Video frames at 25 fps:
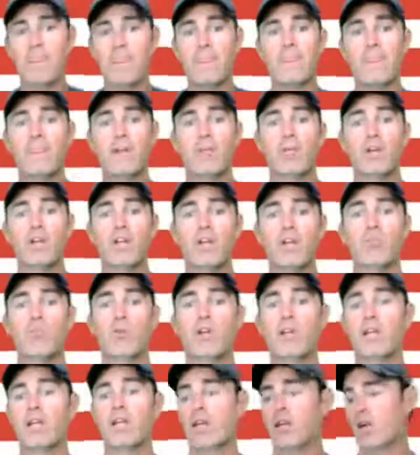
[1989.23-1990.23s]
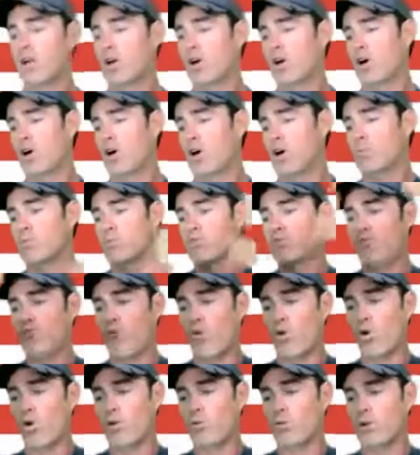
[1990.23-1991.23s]
Then we're going to bring arms
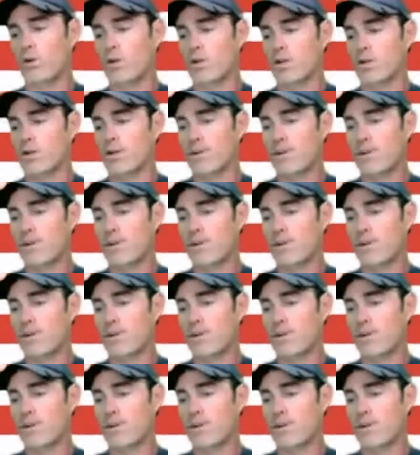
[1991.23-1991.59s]
forward.